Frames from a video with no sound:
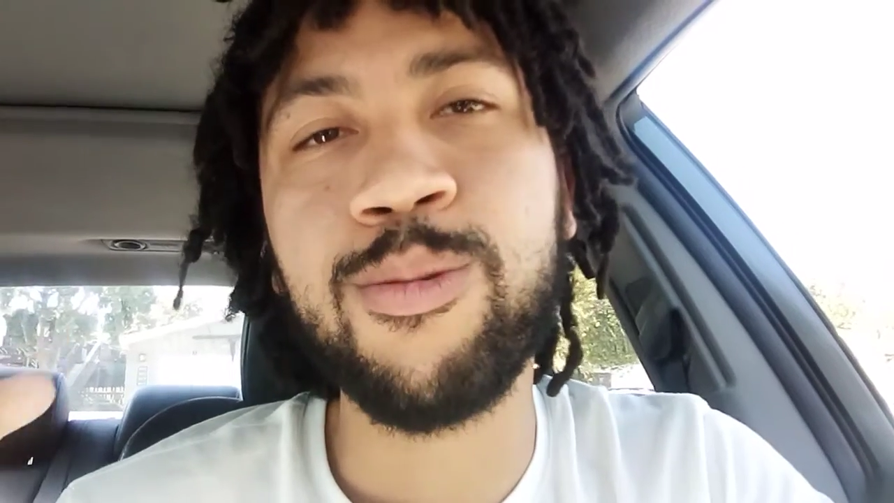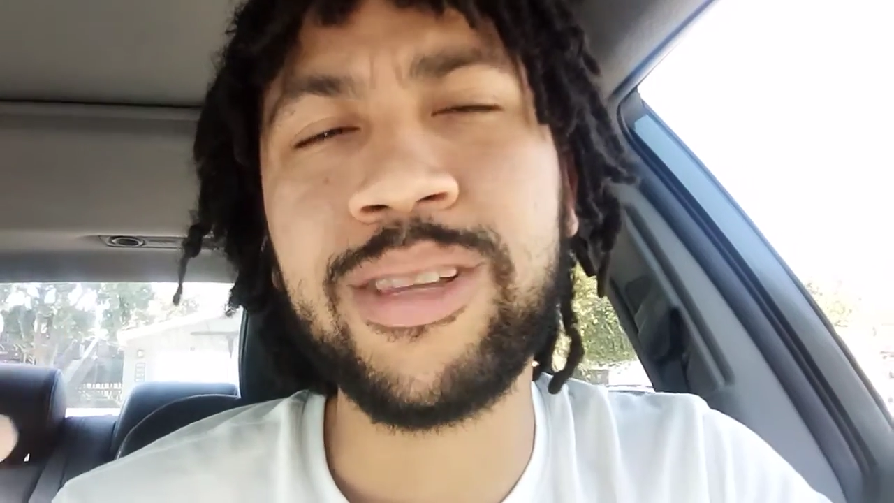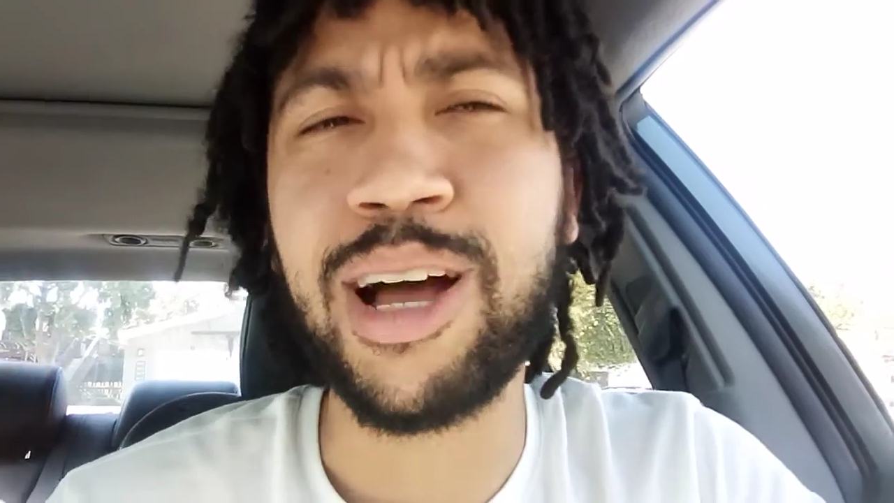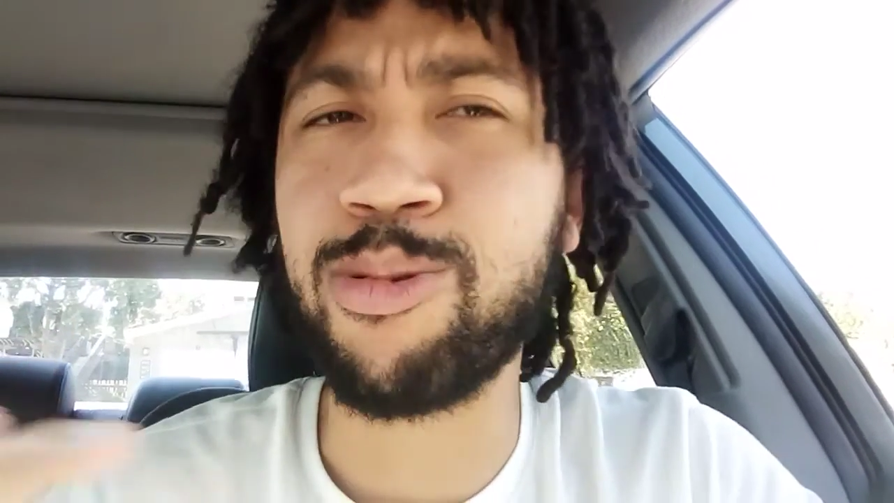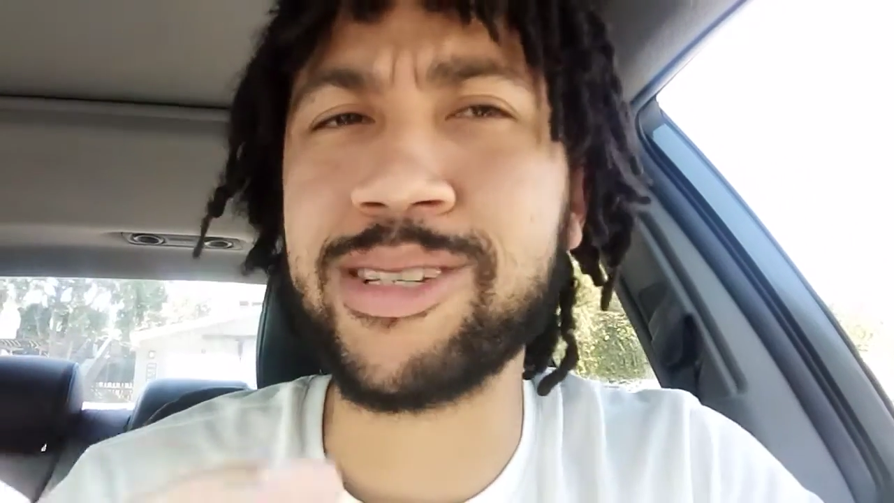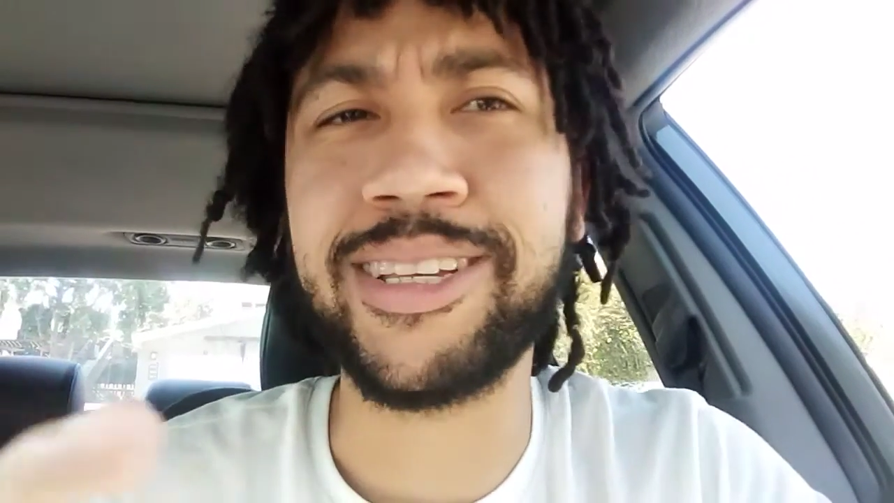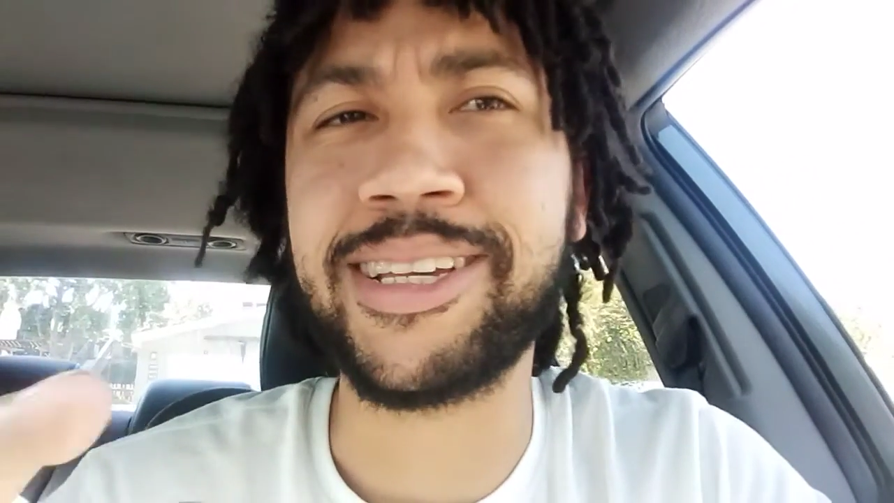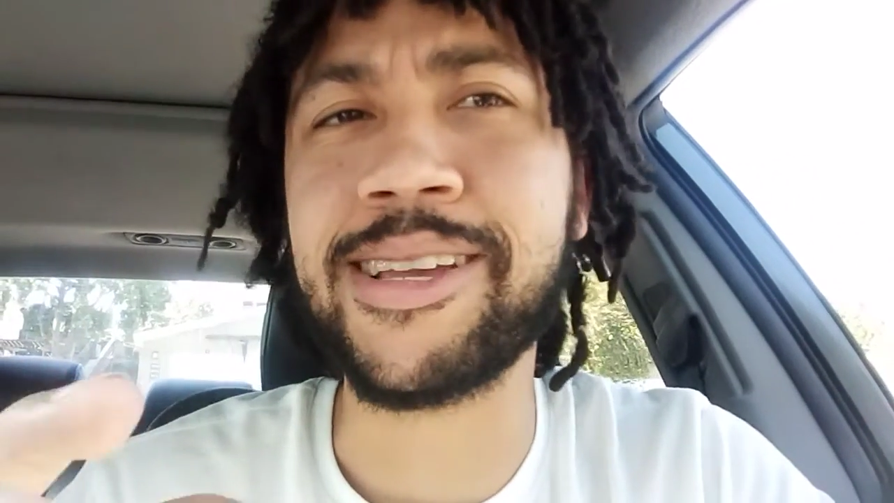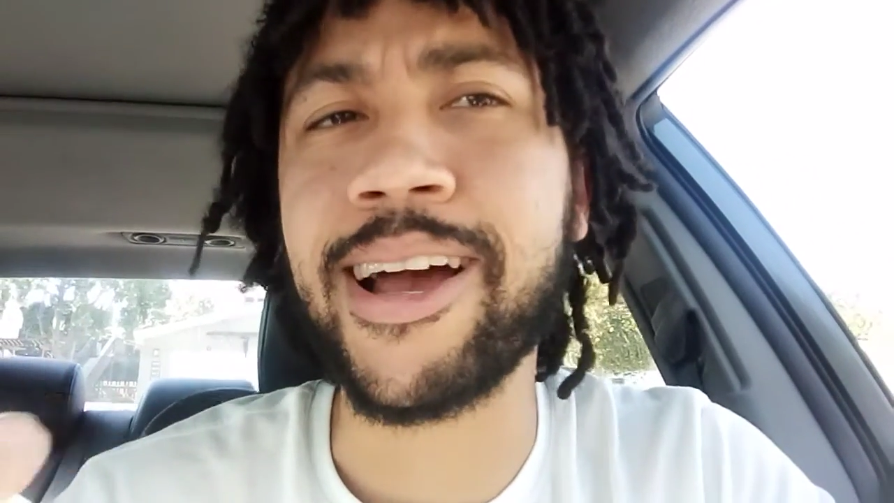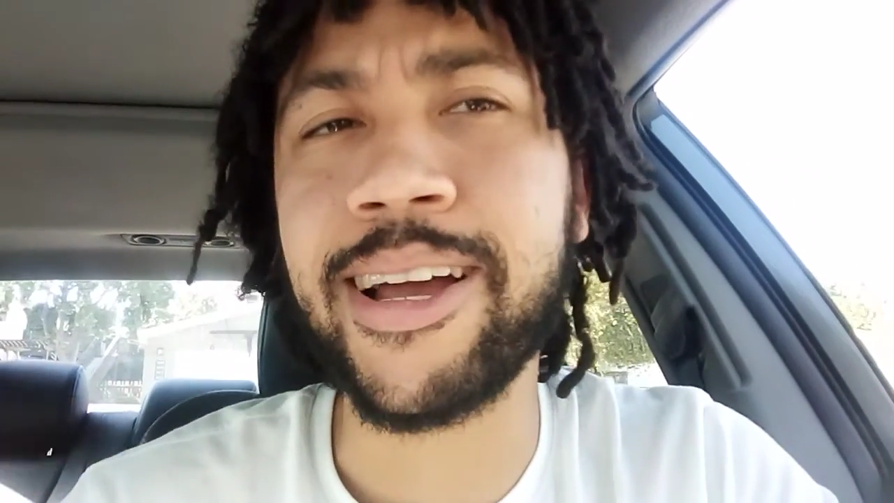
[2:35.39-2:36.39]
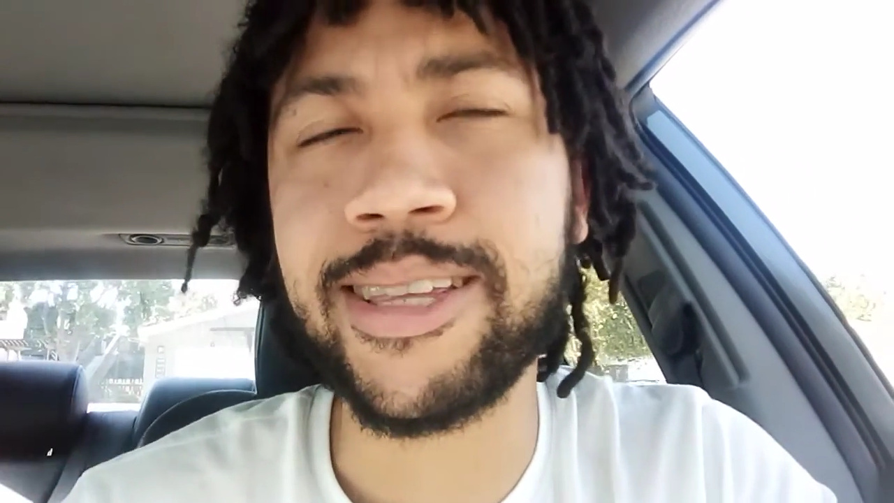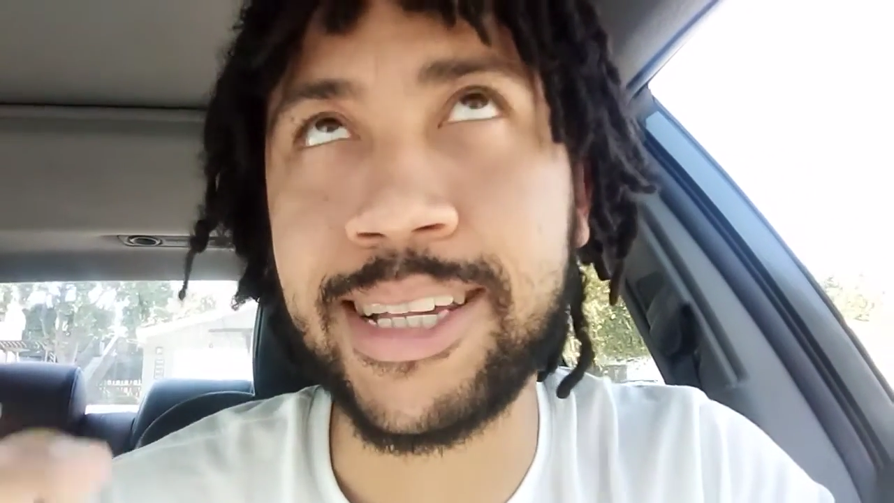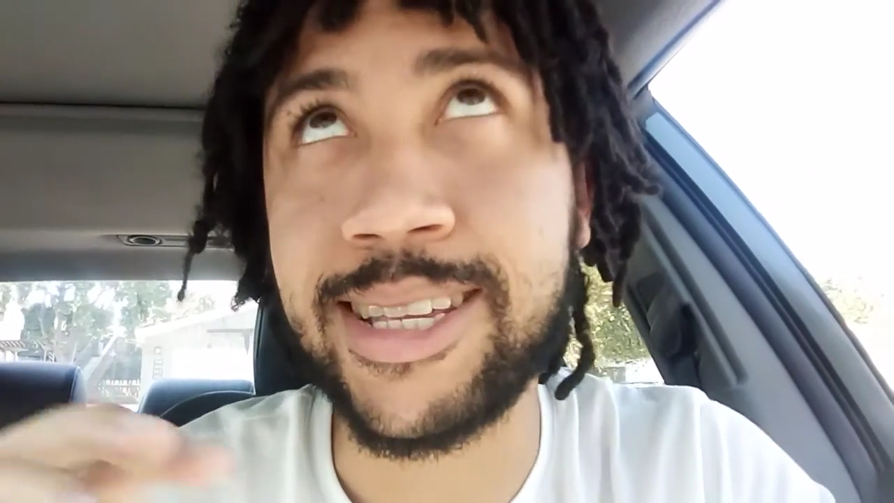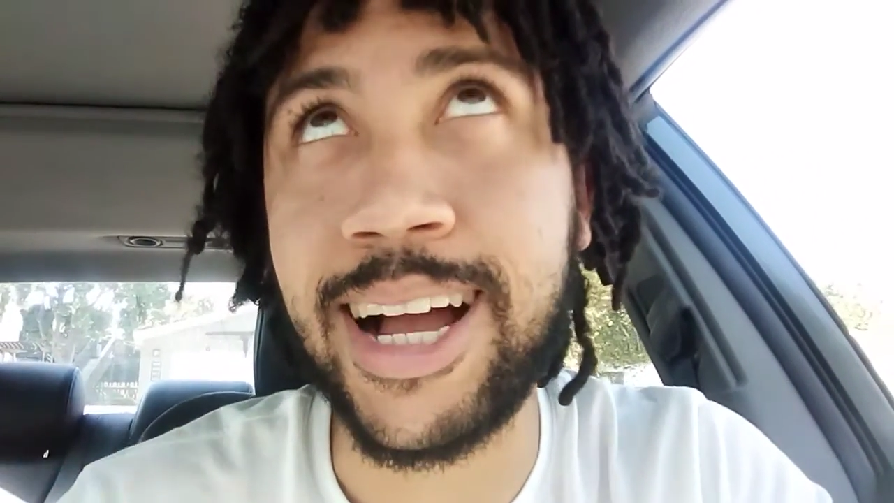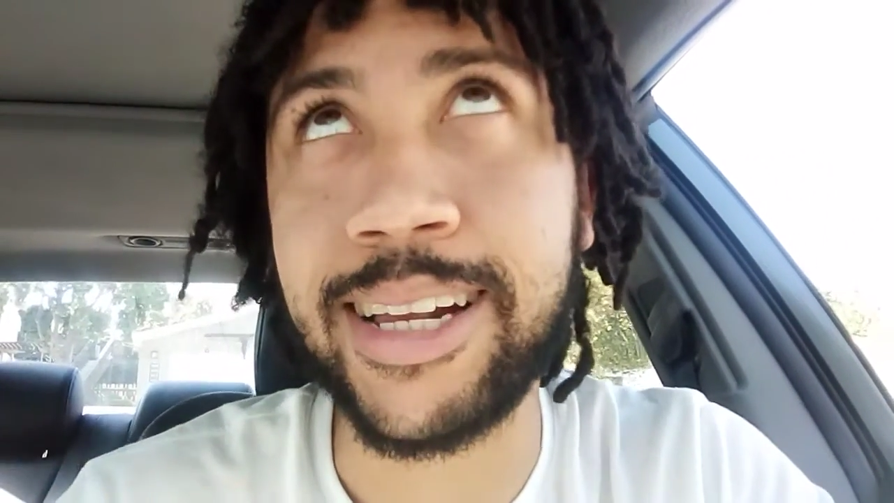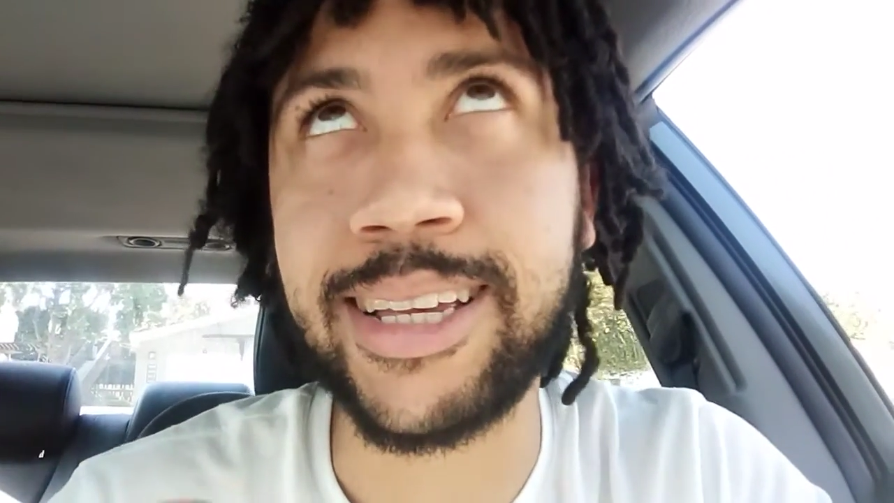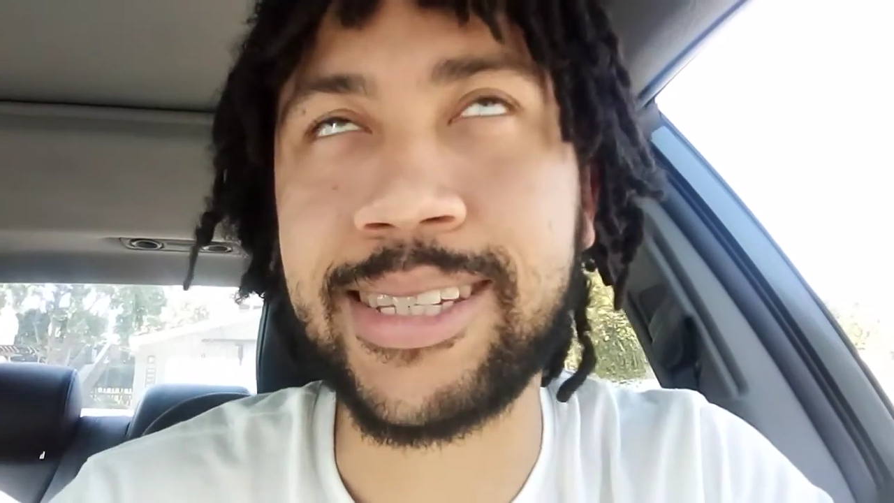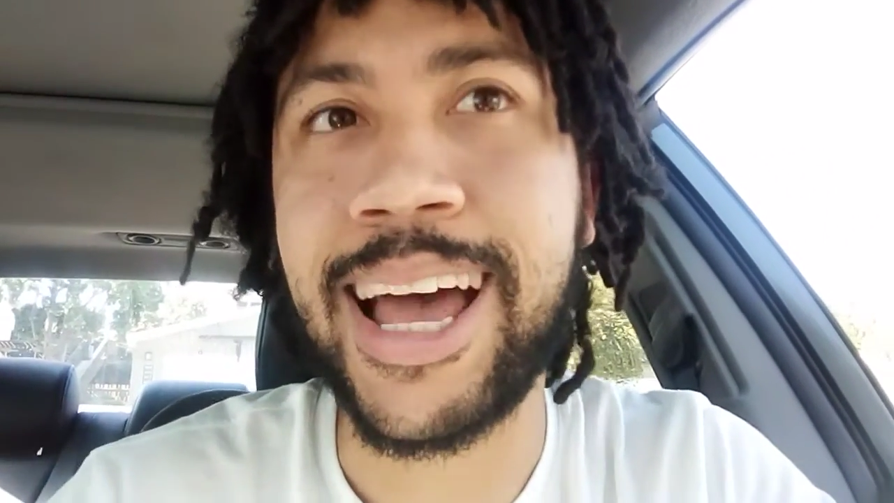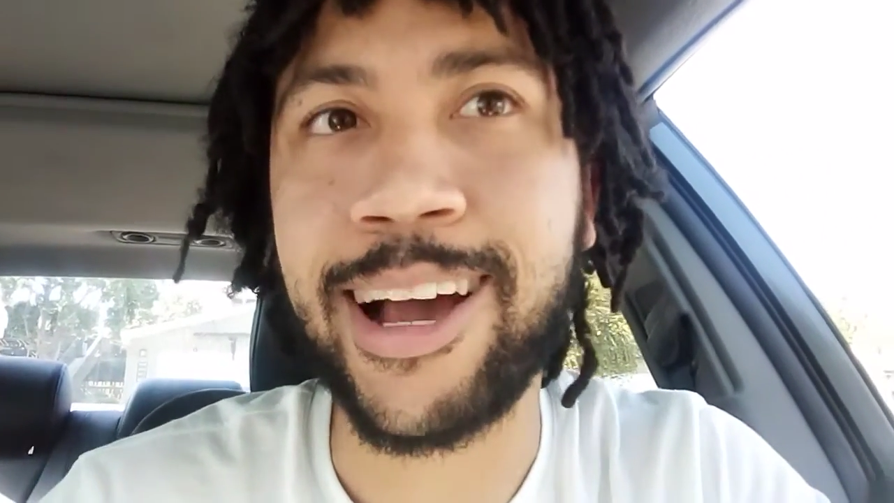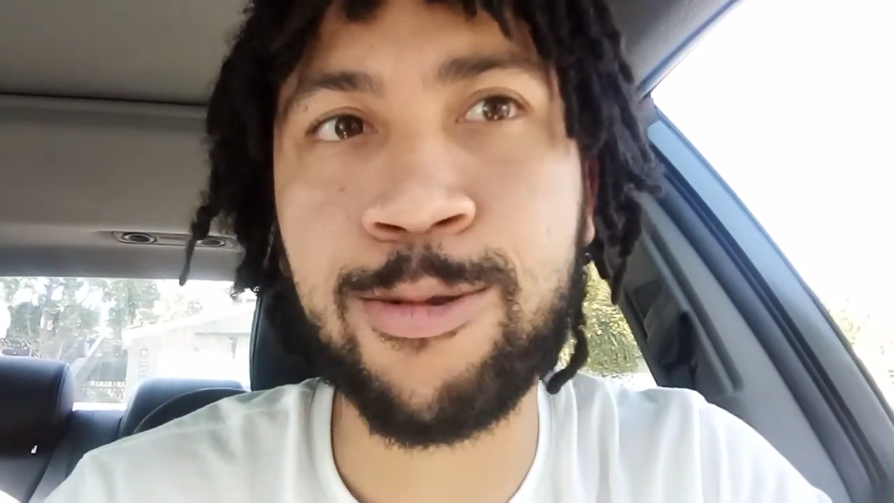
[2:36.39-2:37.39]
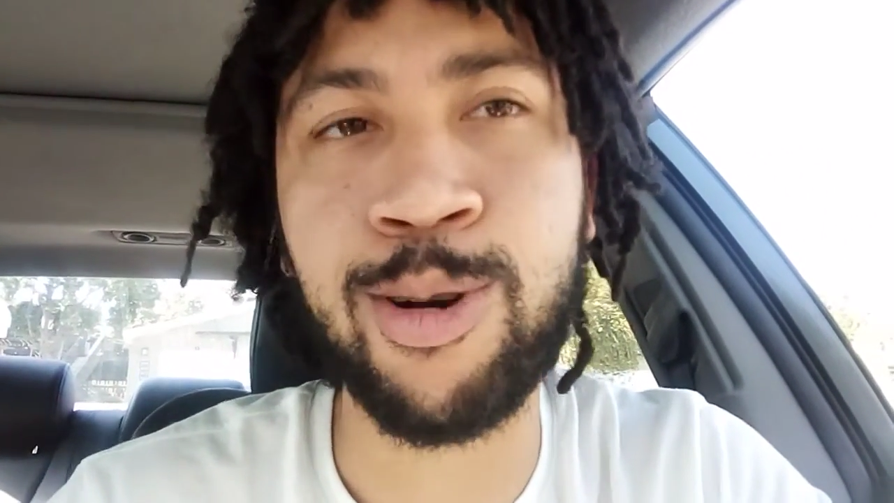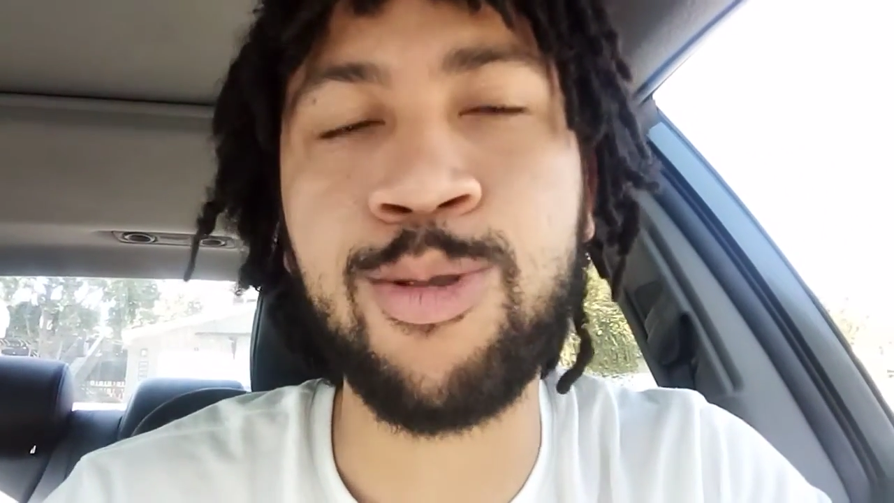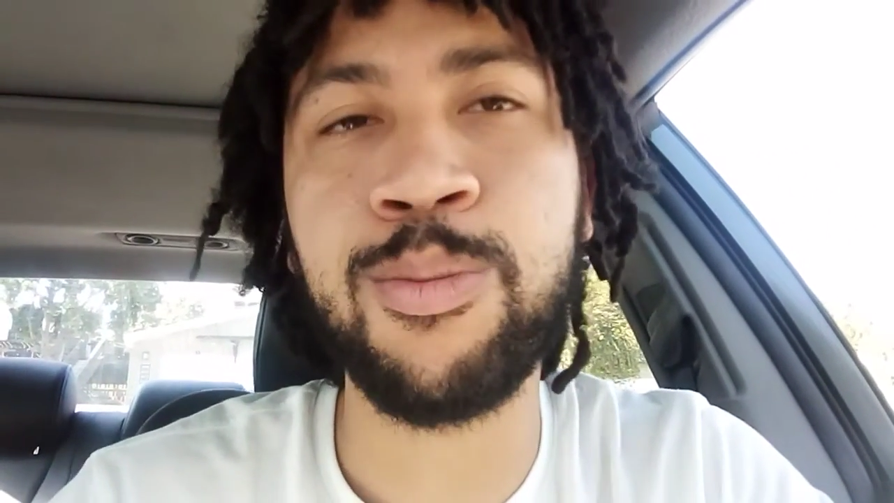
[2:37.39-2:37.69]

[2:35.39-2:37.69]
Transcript: and that's not an exact quote,